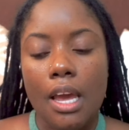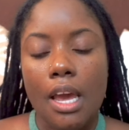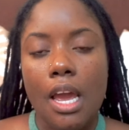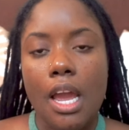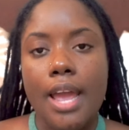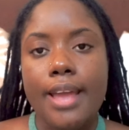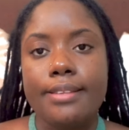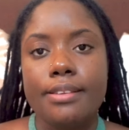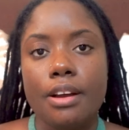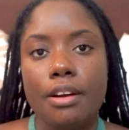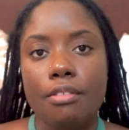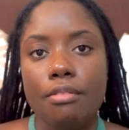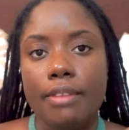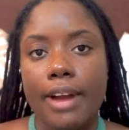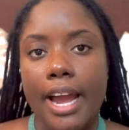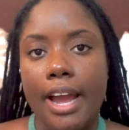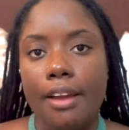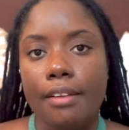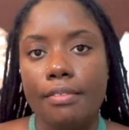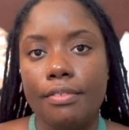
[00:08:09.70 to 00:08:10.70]
It
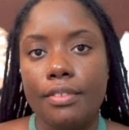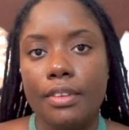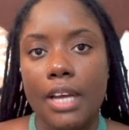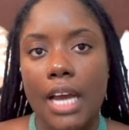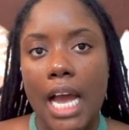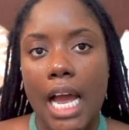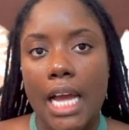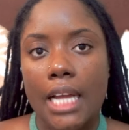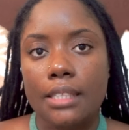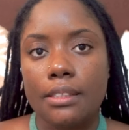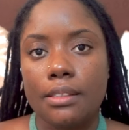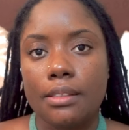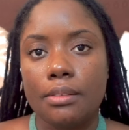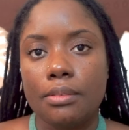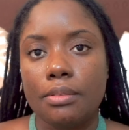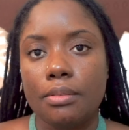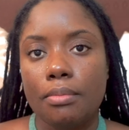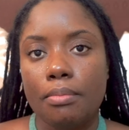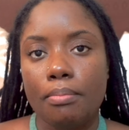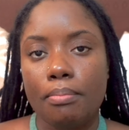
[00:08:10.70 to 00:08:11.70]
arrived
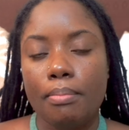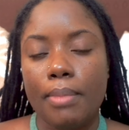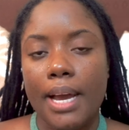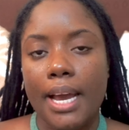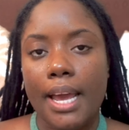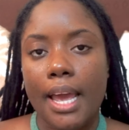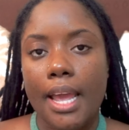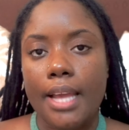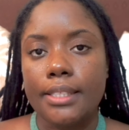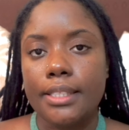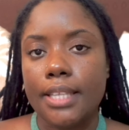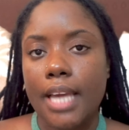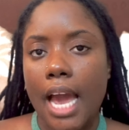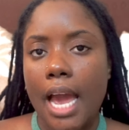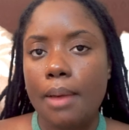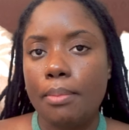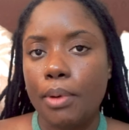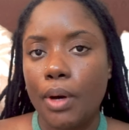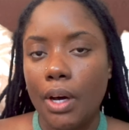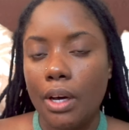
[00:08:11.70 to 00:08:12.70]
at my
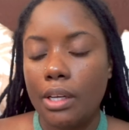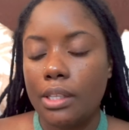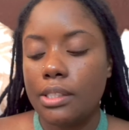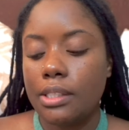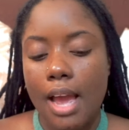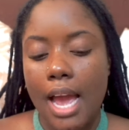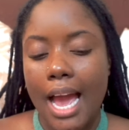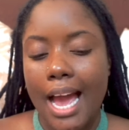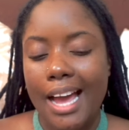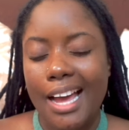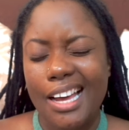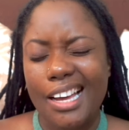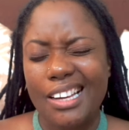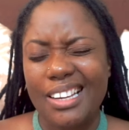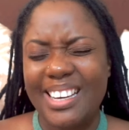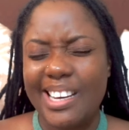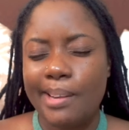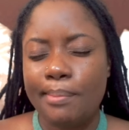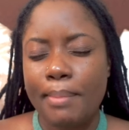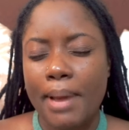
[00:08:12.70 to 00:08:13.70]

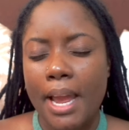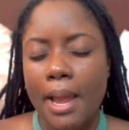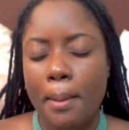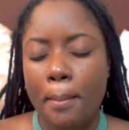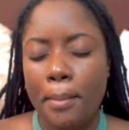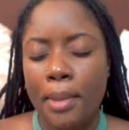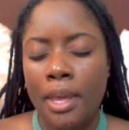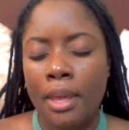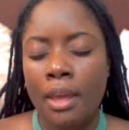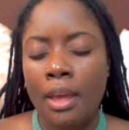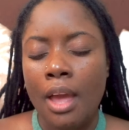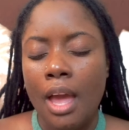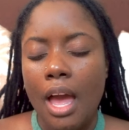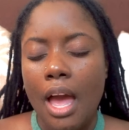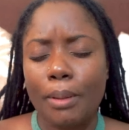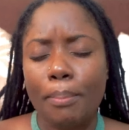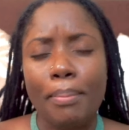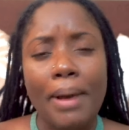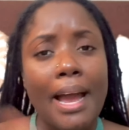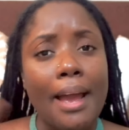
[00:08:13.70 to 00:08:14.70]
skybox in Miami
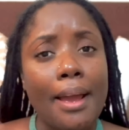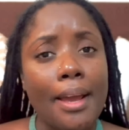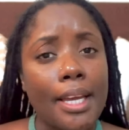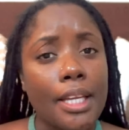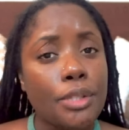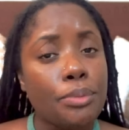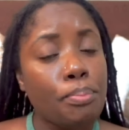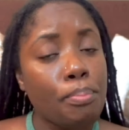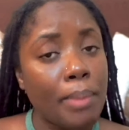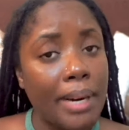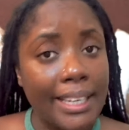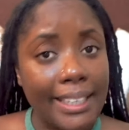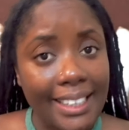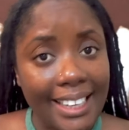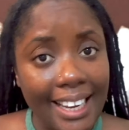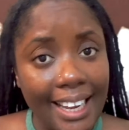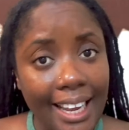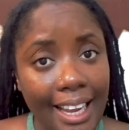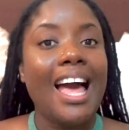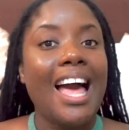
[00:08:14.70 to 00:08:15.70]
by
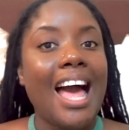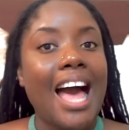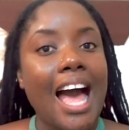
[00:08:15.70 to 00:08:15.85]
Monday,